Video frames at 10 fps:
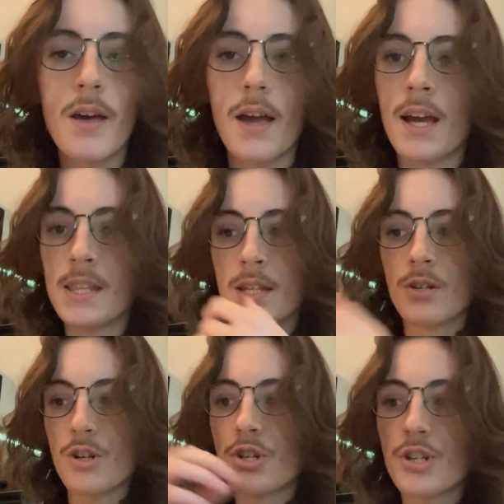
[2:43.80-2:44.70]
and
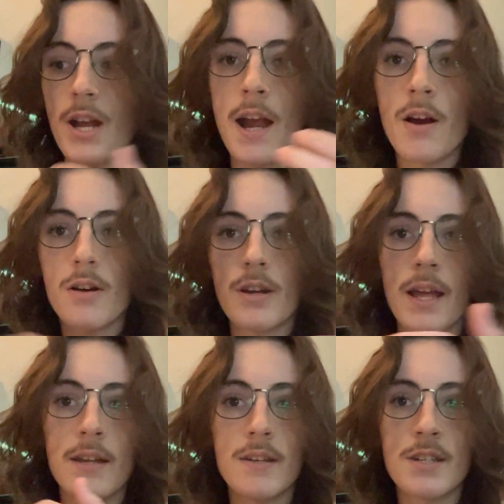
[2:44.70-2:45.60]
they're shared
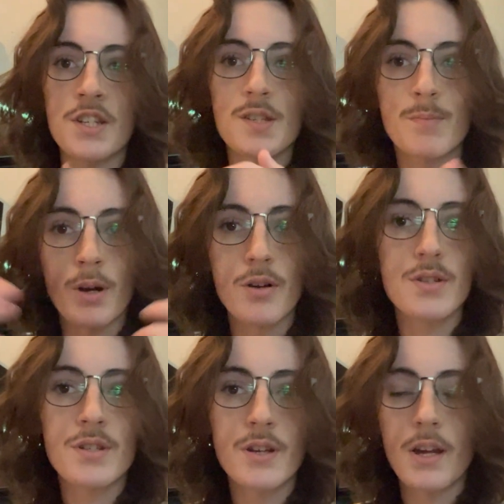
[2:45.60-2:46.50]
and
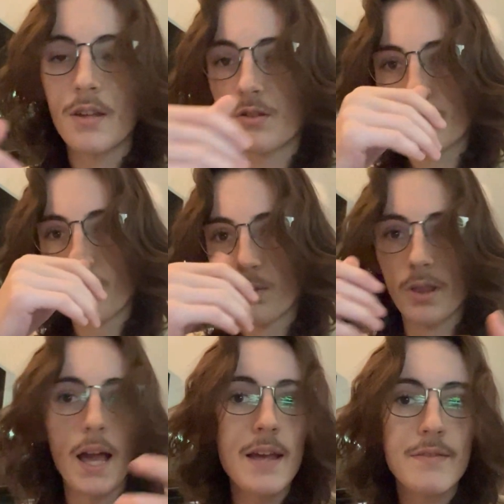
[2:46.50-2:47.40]
dispersed through
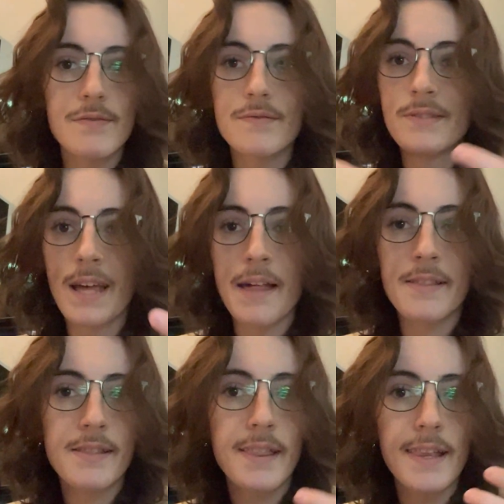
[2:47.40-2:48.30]
life, death,
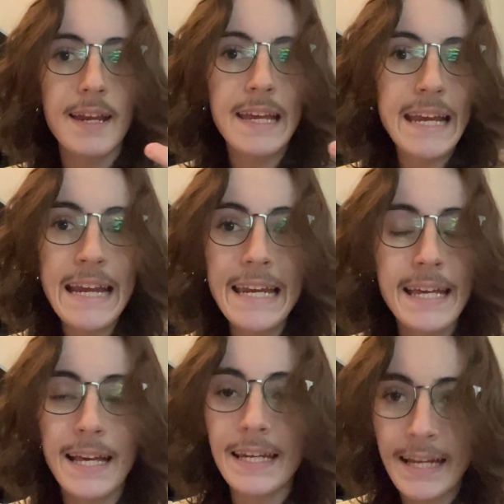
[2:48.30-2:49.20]

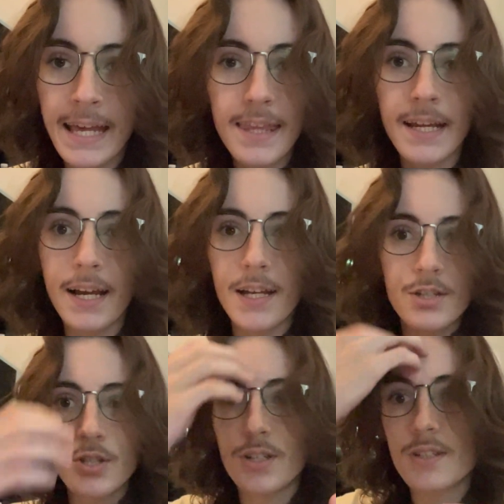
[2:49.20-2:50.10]
eating and killing.
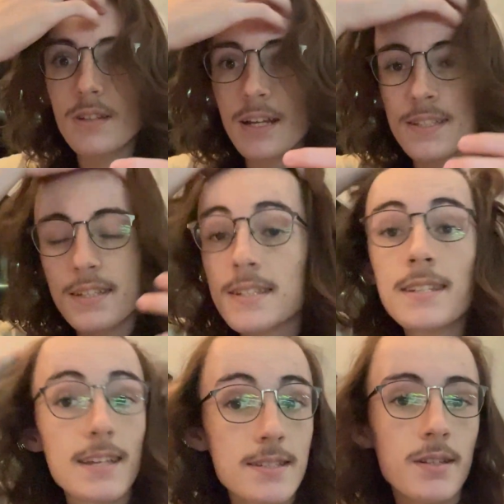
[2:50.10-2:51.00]
It's a
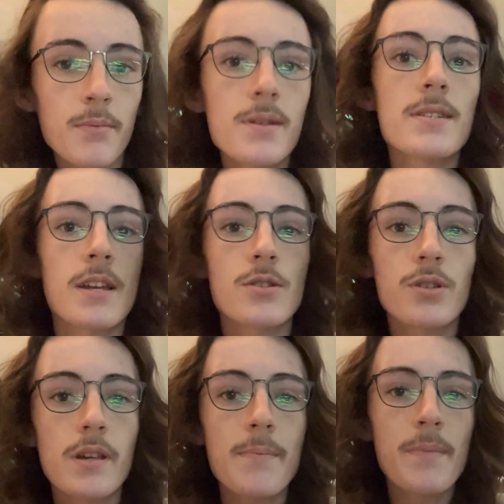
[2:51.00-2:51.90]
system
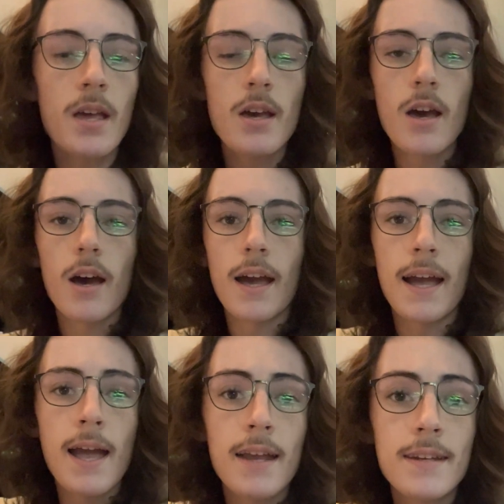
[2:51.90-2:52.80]
essentially.
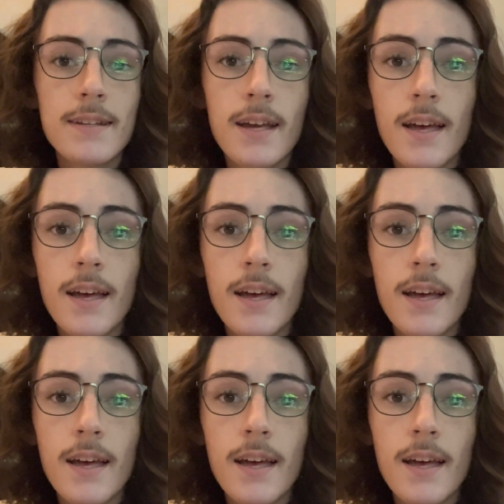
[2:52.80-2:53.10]
And